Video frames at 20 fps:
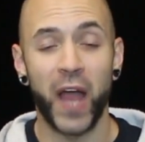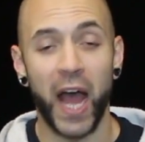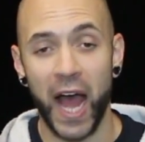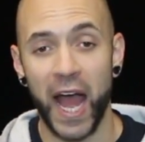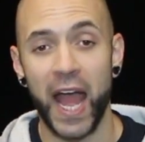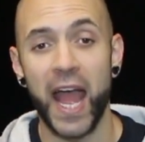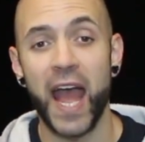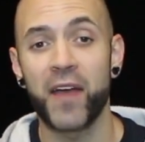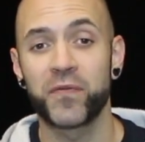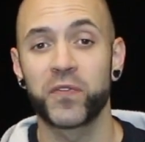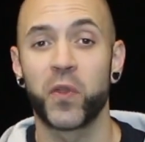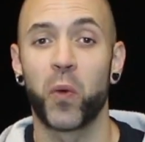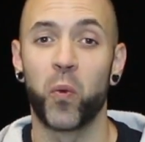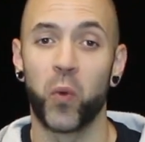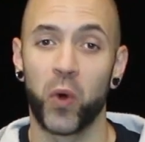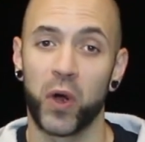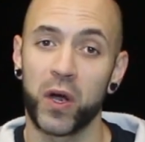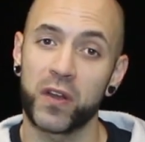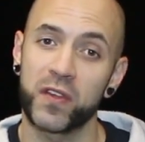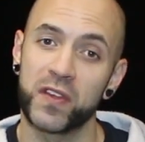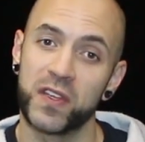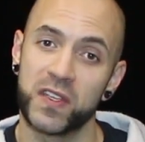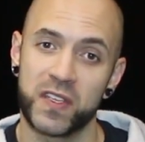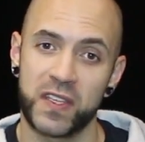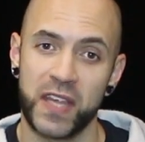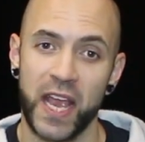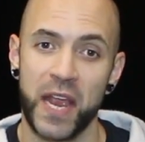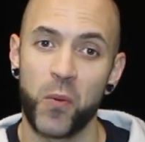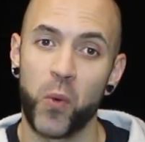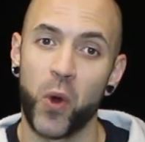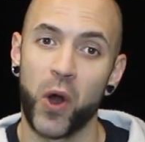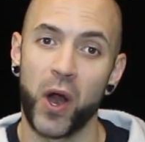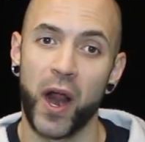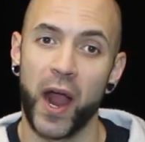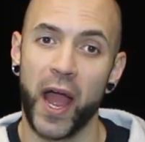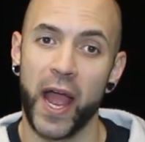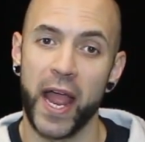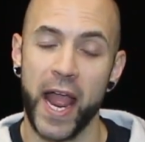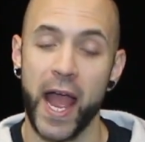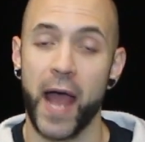I have to work to stay where
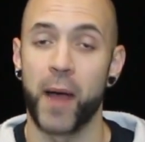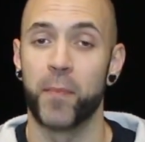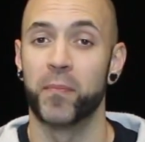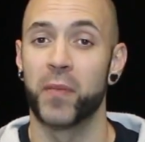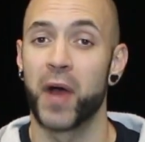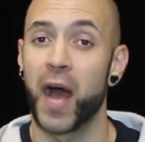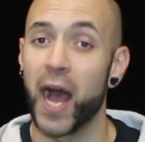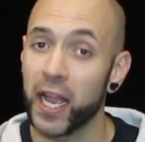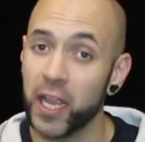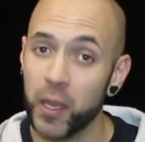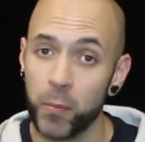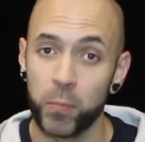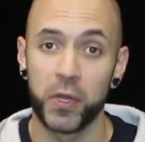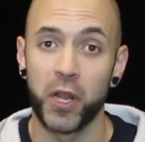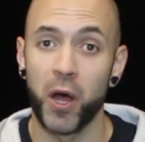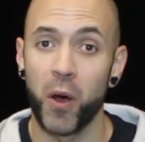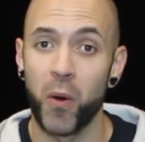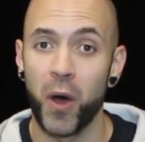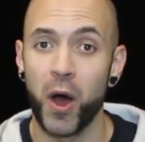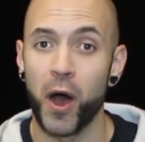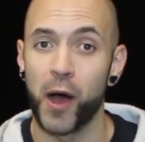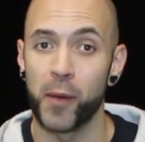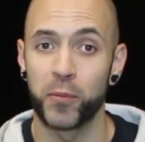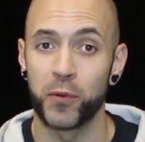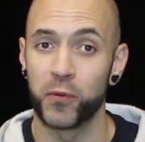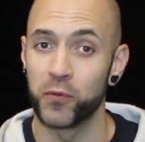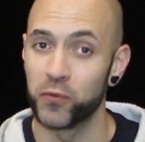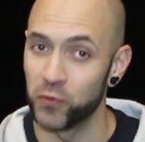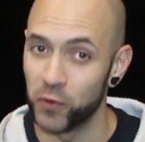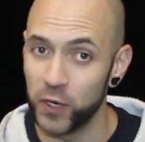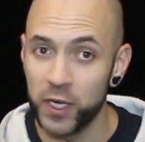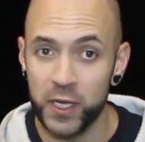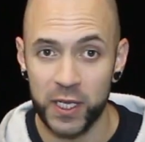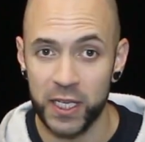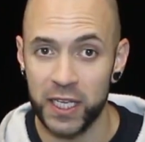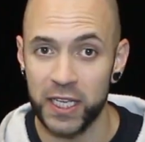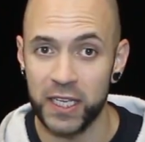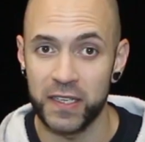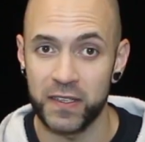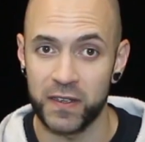I am. I could blow up
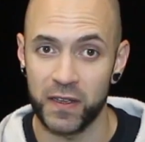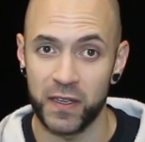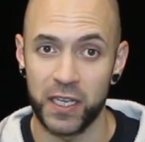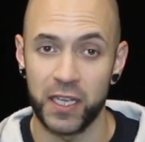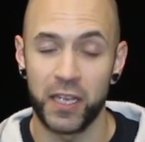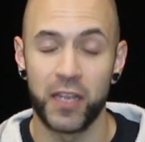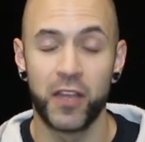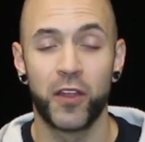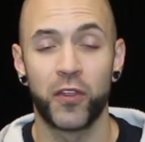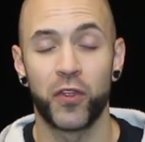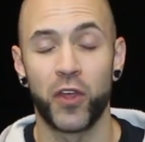really easily.